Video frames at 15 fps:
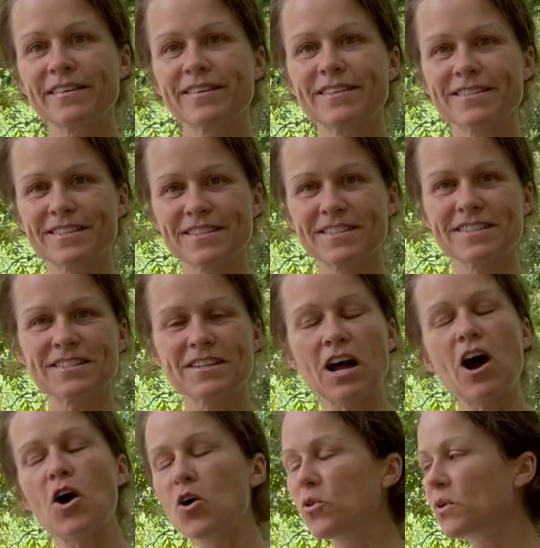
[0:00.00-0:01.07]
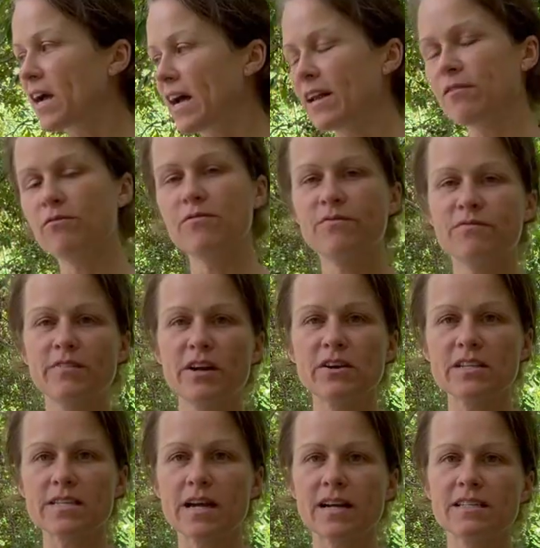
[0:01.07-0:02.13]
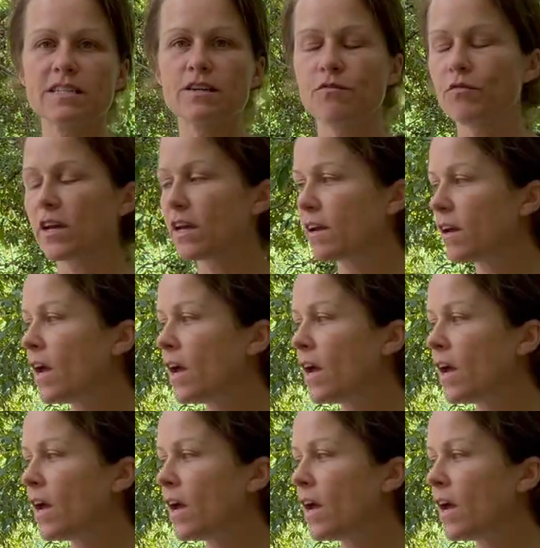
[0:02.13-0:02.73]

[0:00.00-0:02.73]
because this is all kind of very scientific.